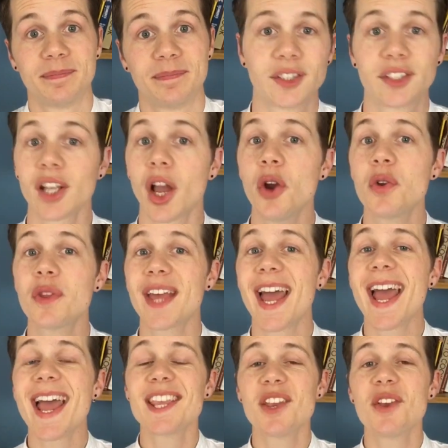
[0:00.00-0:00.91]
So
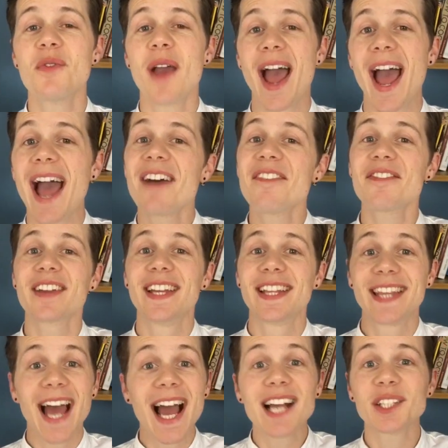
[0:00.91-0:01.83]
there you have
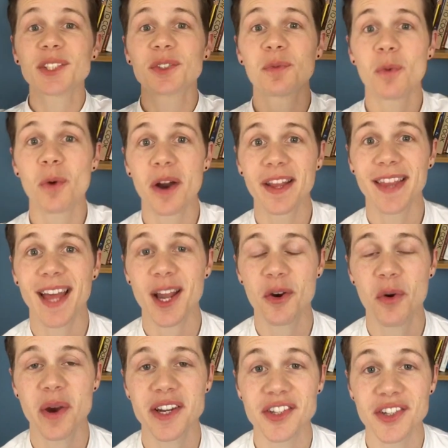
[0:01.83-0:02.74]
it. That's why that
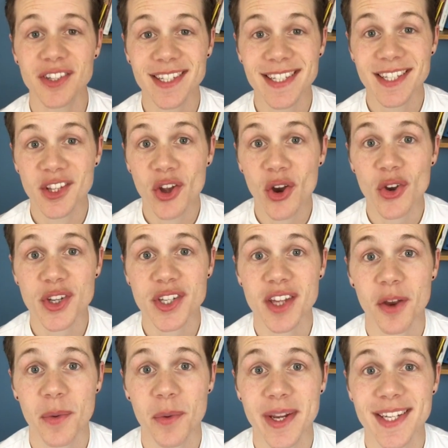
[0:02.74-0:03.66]
question is not
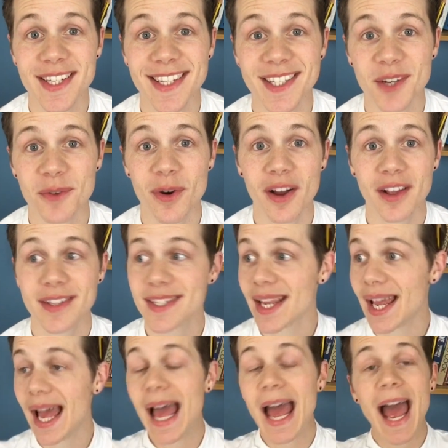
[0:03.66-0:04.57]
so easy to
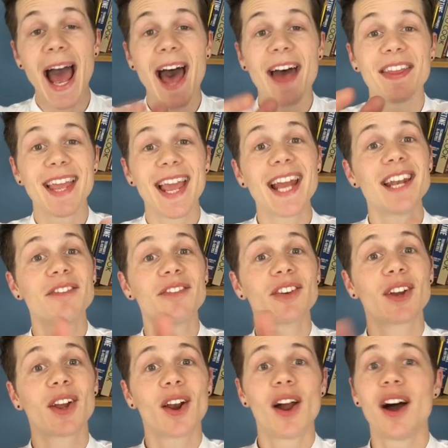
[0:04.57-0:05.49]
answer. At the end of
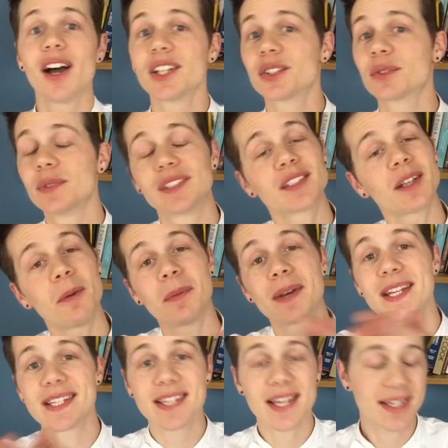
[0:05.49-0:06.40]
a class, when
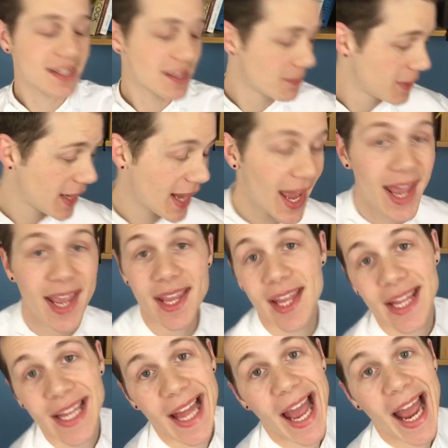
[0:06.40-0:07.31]
somebody says to me, hey,
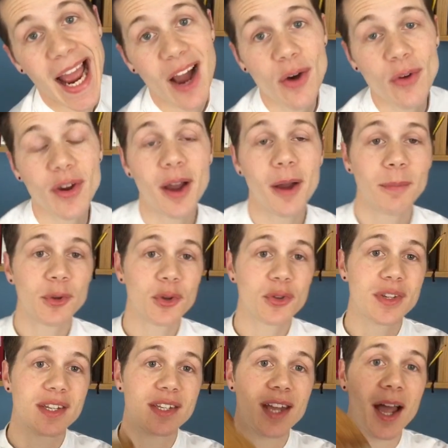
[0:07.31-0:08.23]
how come
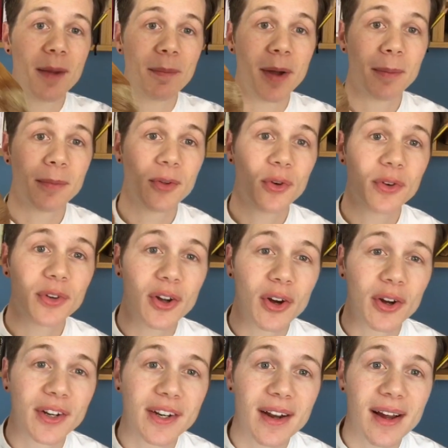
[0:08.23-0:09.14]
yours has come up? You've
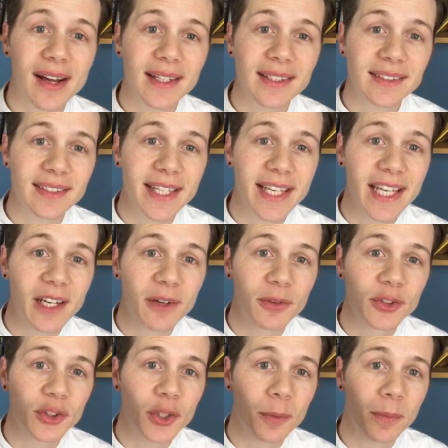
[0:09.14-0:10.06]
got a nice ear
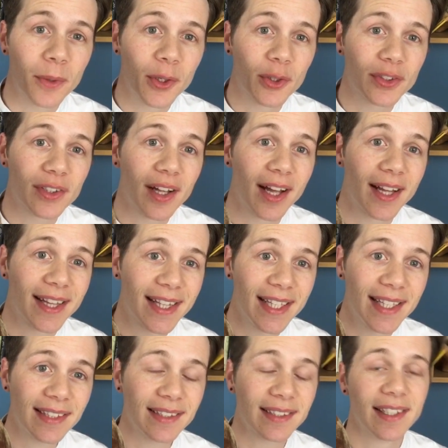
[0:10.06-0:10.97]
on top of yours like
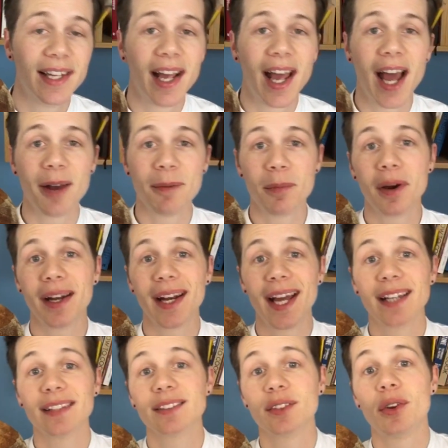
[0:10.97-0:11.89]
this, and mine
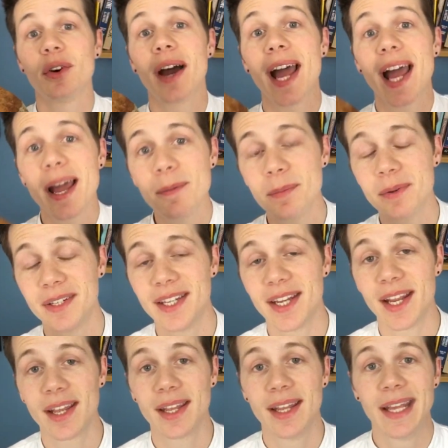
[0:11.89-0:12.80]
has not happened
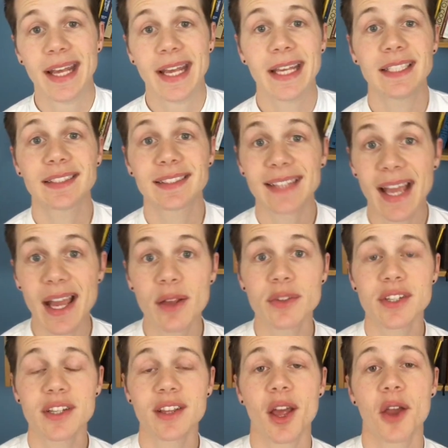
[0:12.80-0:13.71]
yet. It's
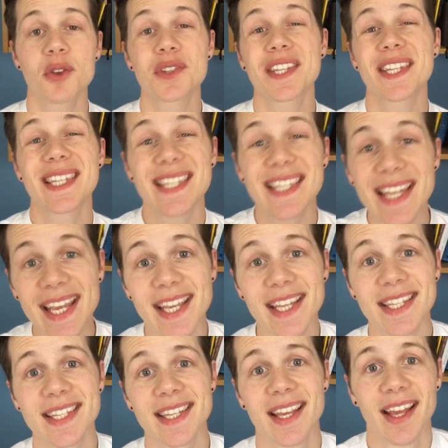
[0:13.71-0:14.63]
down to those
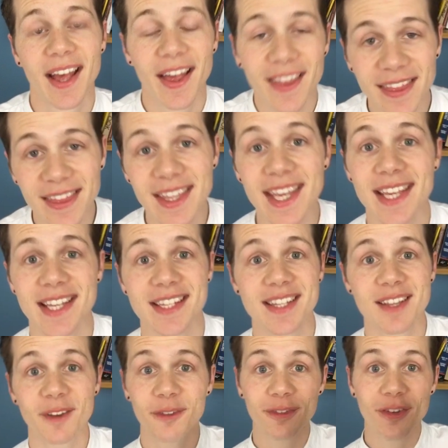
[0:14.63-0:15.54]
six things.
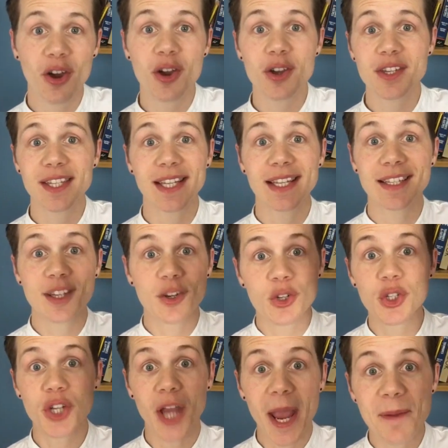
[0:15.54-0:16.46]
The first thing is your
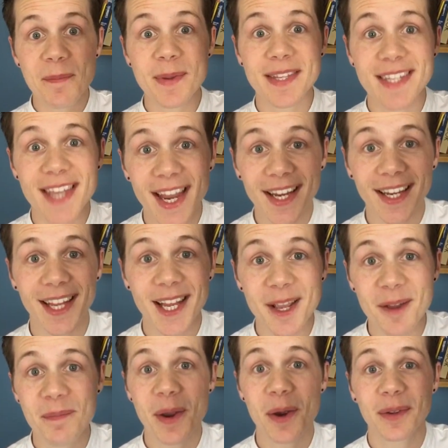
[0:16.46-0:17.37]
shaping
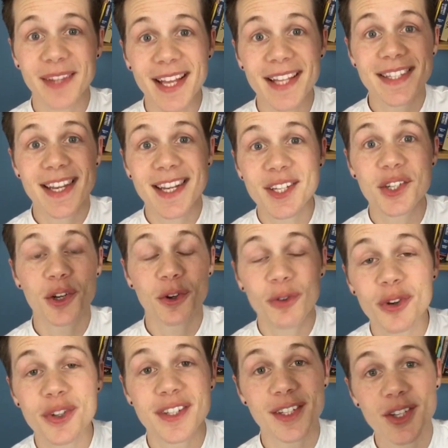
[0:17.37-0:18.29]
technique and building that tension
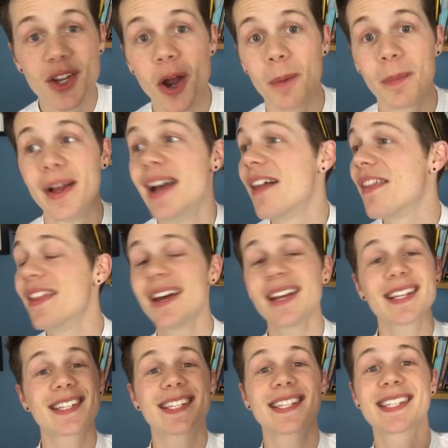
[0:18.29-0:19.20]
across the top.
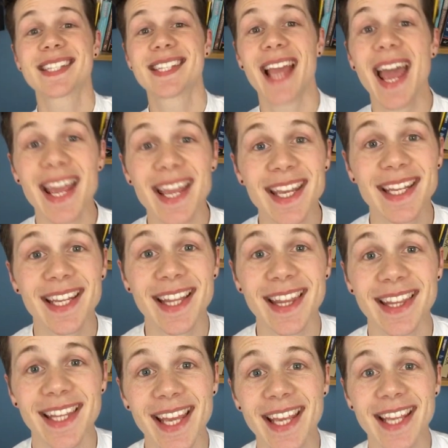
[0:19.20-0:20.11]
The
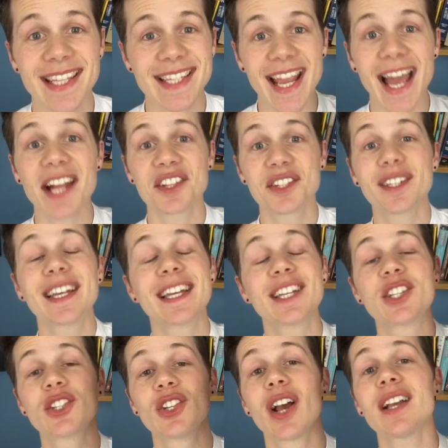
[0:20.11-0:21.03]
second thing is catching it
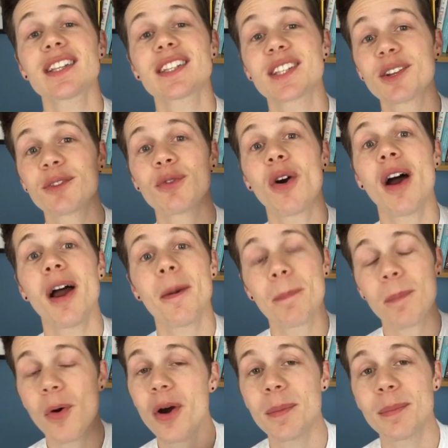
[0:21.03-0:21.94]
at just the
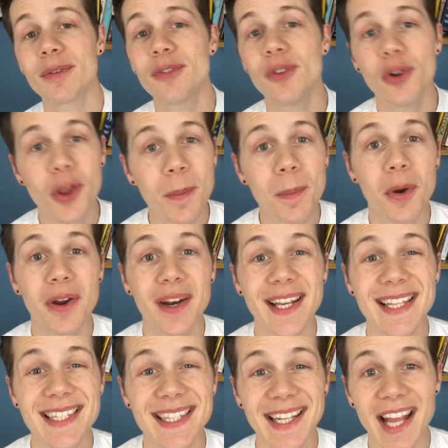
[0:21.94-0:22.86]
right point before you put it
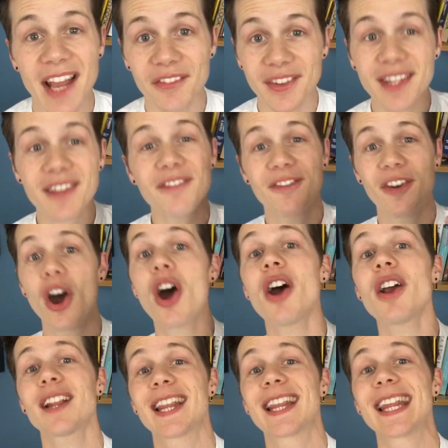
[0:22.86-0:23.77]
into the oven. The
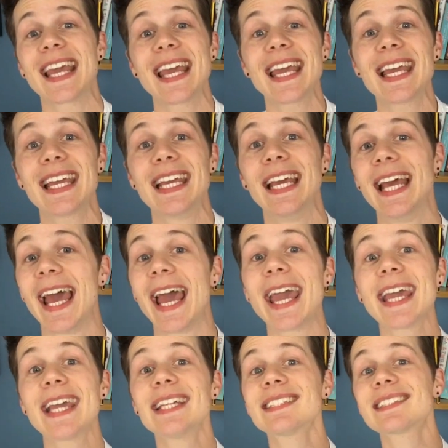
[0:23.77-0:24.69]
third thing
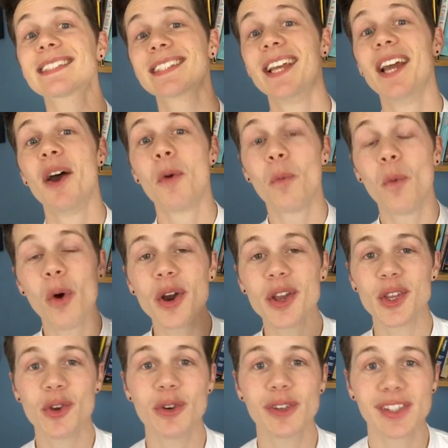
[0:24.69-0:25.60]
is
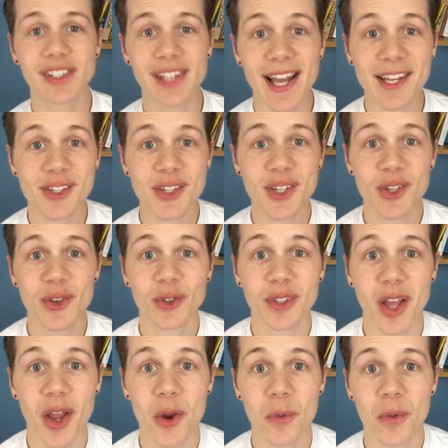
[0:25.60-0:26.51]
what you're slashing your
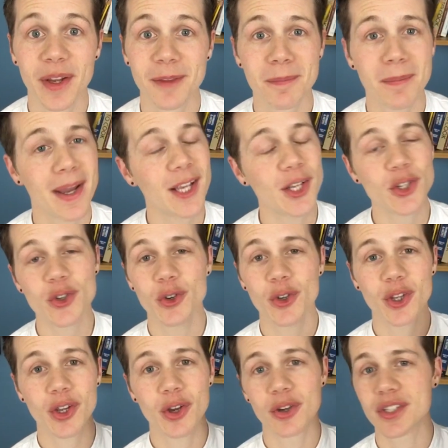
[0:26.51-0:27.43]
dough with. Make sure
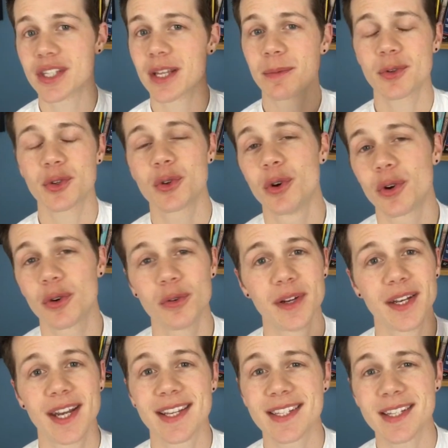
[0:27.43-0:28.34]
you've got some sort of
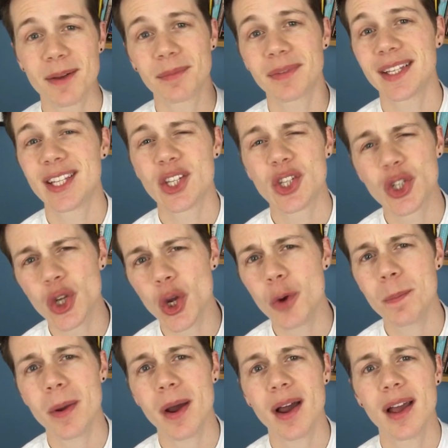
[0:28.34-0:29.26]
grignette, something
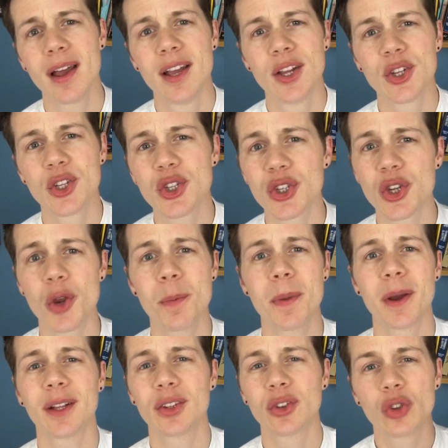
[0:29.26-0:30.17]
super,
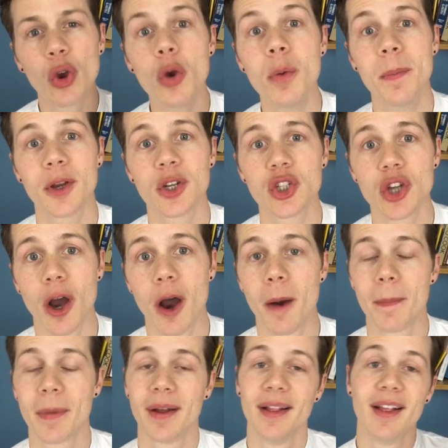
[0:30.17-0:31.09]
super duper
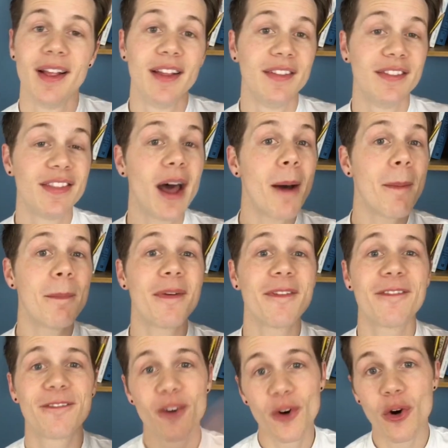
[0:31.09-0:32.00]
sharp. Number
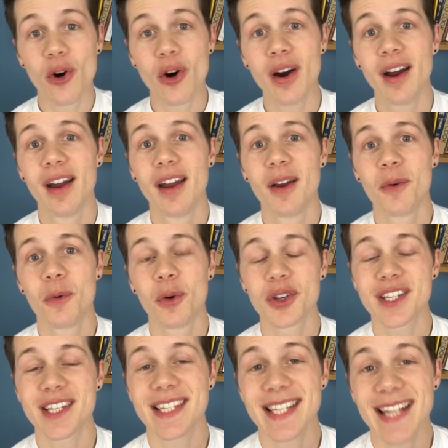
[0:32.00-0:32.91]
four
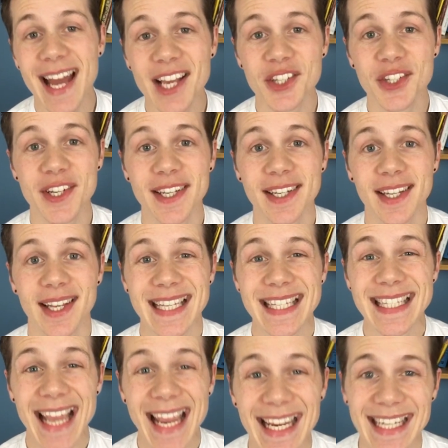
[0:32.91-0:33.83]
was slashing
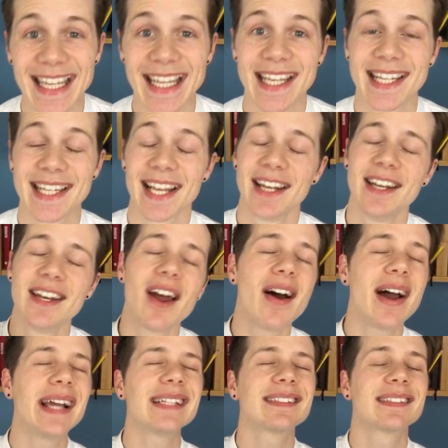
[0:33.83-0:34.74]
technique.
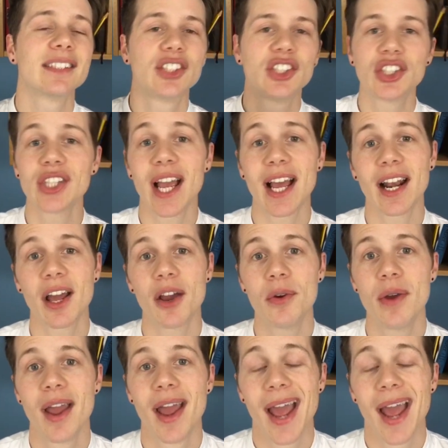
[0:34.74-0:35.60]
Nice, shallow